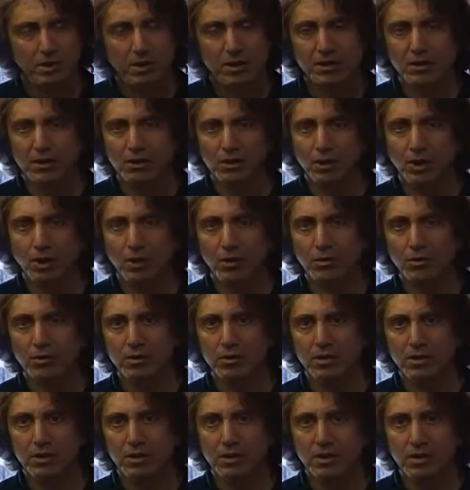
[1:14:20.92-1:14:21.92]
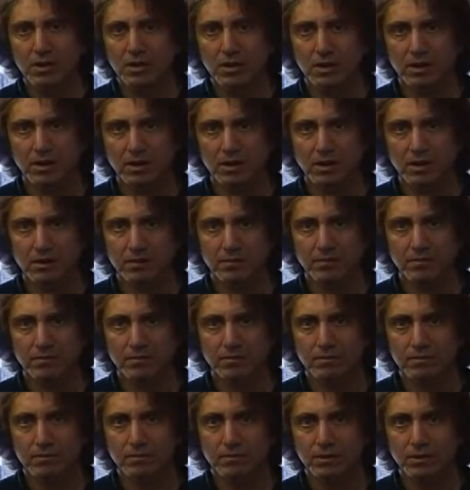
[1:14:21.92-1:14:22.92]
Well, you lower the uh,
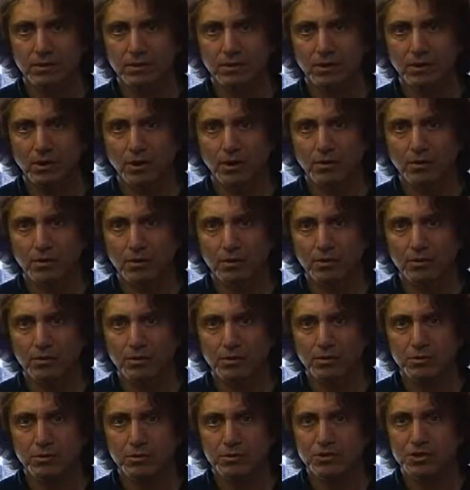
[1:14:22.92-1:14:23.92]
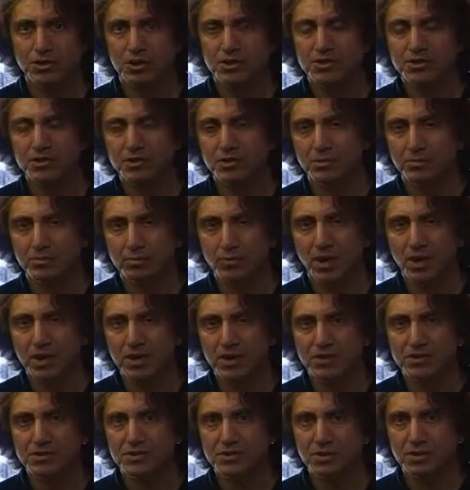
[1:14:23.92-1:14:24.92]
you low you you adjust the
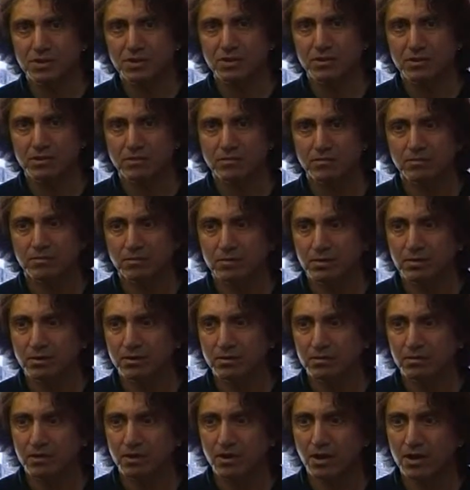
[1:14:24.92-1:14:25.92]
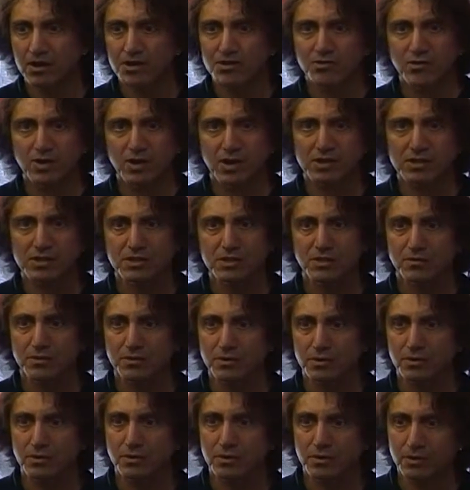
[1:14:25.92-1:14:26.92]
brightness and the contrast
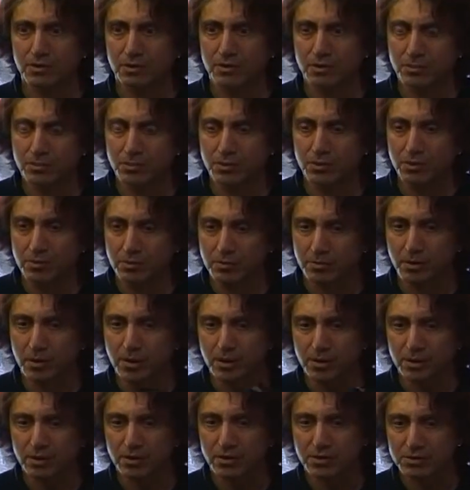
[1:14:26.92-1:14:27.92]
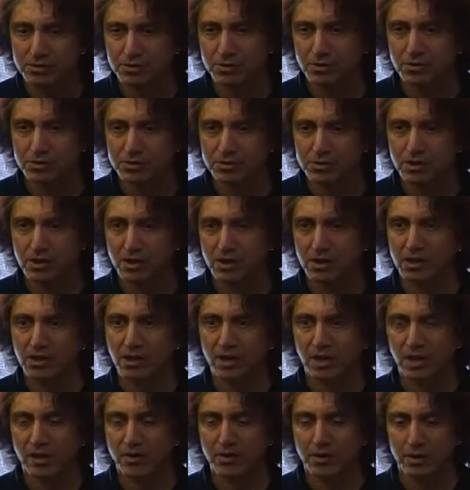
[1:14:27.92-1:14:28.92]
of your computer monitor, so it's not
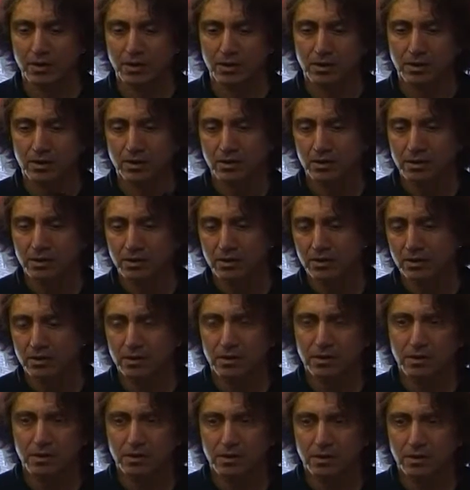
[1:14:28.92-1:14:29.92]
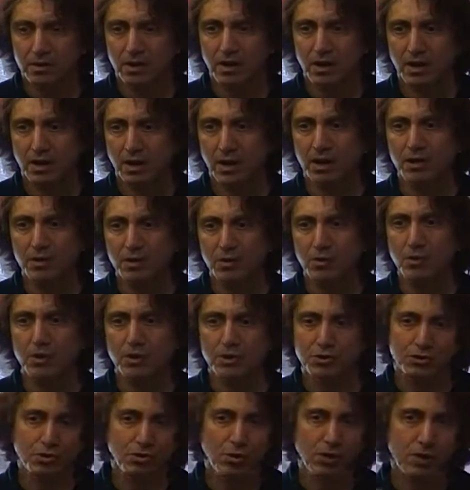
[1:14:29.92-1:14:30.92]
glaring. I, I know
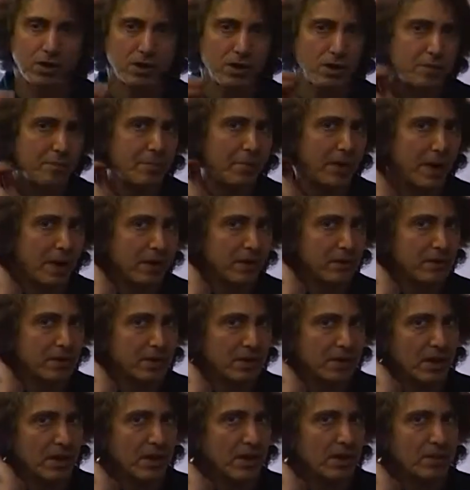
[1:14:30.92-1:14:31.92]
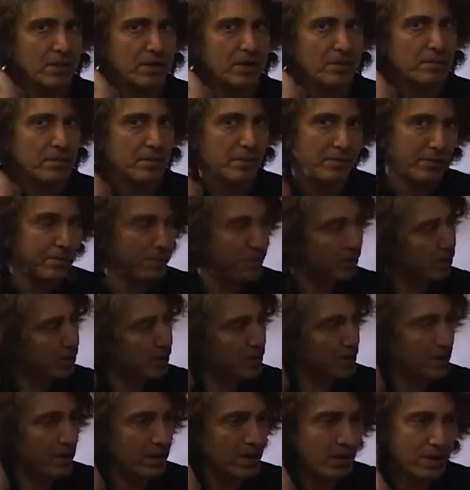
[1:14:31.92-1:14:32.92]
what you're talking about. The glare can be
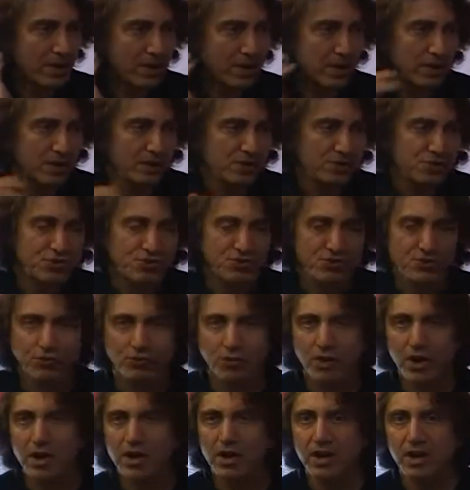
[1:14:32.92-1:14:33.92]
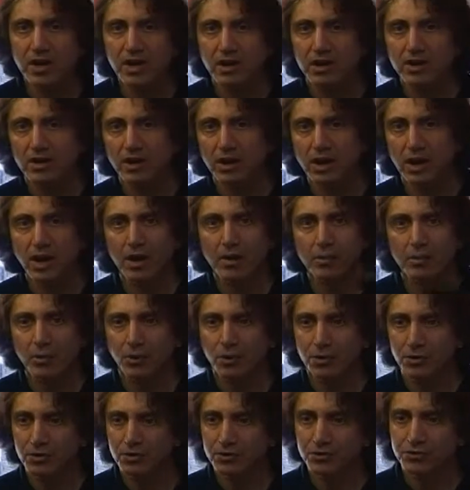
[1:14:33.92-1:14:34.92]
very straining on the
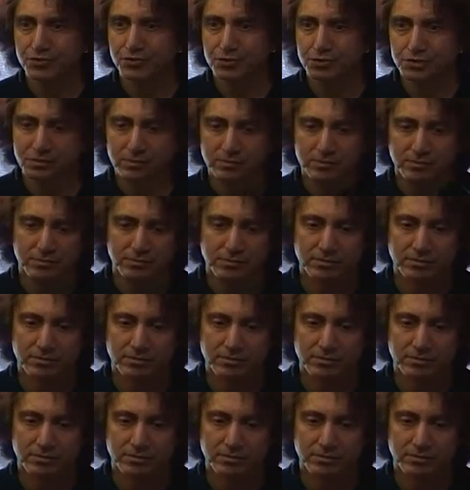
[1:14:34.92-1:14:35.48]
eyeballs.